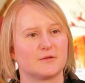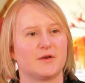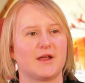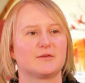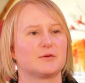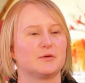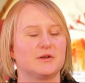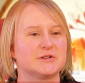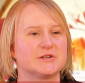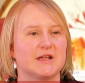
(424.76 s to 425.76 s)
Sunday school,
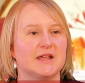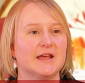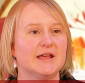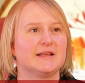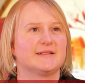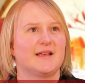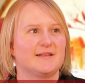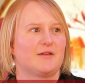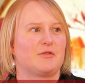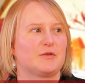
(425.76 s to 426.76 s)
and she
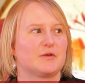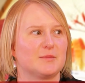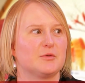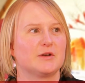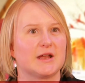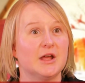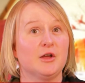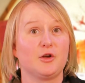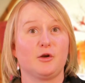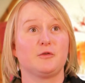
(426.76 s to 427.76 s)
says every Sunday morning,
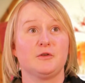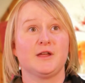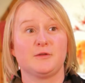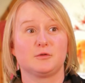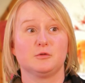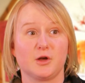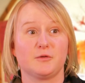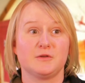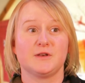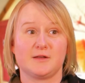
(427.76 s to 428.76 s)
"Go Sunday school, go
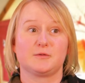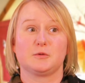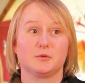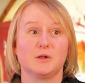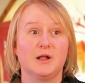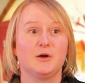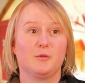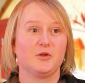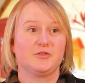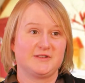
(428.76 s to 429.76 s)
Sunday school.
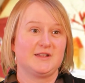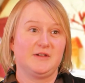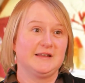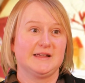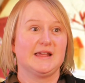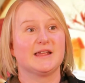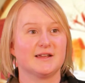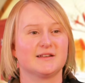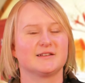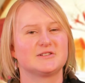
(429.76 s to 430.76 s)
Watch DVD,"
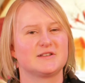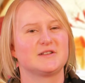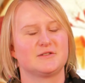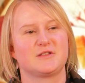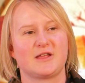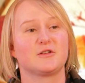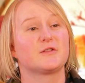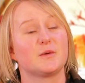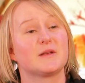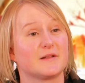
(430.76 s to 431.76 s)
and is they're
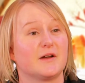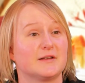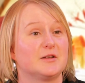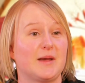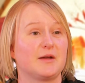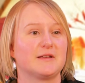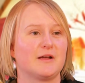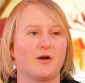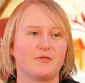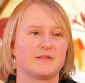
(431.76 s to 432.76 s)
just so excited about
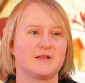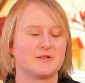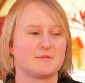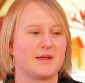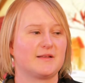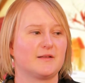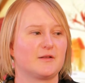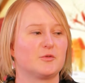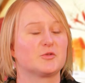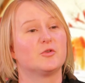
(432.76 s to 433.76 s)
it. It obviously just makes it
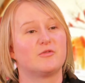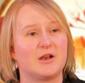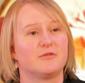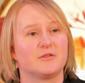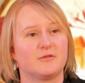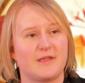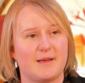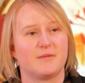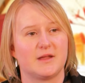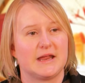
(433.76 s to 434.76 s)
so much more relevant for
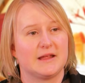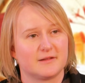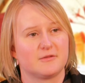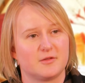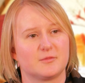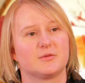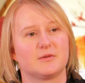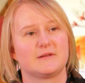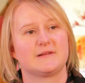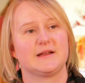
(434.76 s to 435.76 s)
them and easier for them to
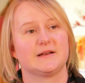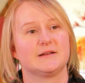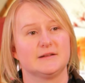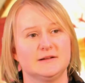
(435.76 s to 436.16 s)
understand.